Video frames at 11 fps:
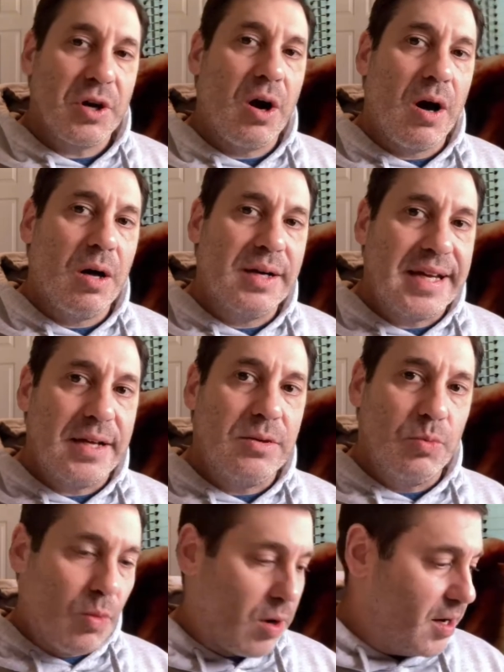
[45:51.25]
all
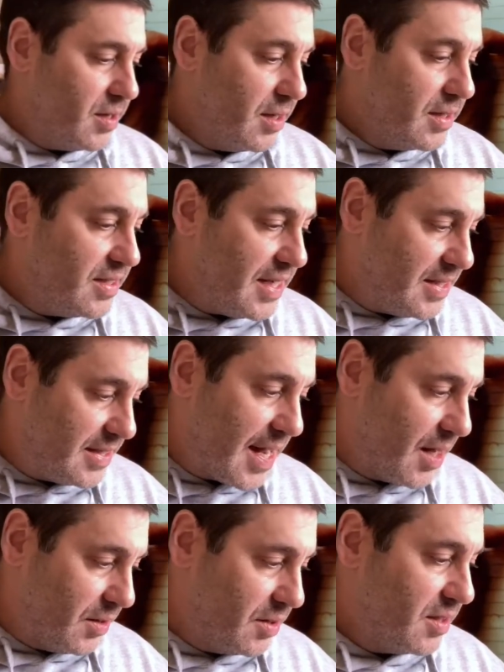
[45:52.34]
in one
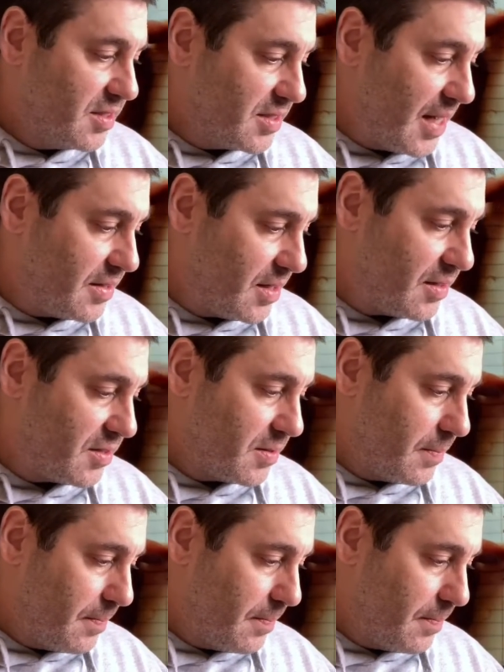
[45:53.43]
detailed sentence.